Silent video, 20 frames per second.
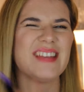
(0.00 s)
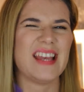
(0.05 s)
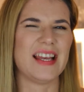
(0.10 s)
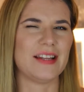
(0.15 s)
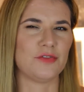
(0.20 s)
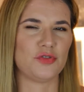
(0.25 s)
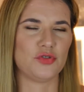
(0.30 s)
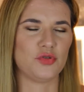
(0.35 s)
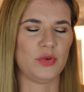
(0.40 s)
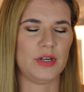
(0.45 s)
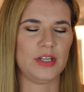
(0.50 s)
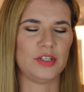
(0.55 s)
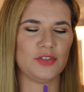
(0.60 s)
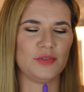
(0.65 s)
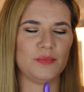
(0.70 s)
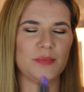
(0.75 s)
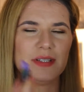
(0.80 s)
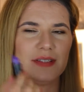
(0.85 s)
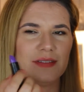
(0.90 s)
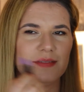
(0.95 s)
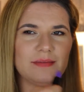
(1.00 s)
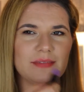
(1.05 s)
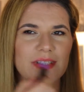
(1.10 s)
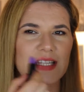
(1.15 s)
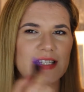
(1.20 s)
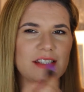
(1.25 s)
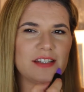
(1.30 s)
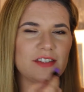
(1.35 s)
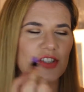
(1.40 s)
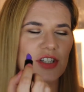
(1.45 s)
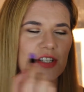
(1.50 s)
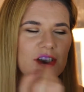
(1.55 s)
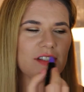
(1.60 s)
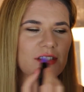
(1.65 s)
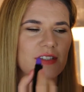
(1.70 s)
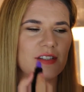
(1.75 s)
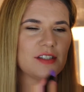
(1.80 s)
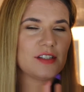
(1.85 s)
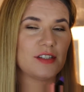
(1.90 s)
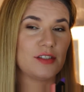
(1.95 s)
kind of strange, but let's
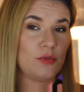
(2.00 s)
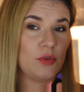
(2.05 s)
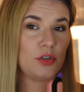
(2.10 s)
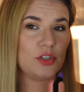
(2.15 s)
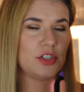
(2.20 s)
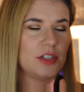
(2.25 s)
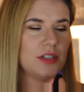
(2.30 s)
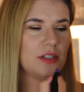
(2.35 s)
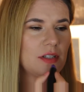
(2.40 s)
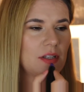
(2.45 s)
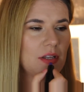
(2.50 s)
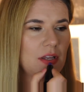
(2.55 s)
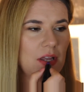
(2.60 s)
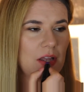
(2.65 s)
just swatch it.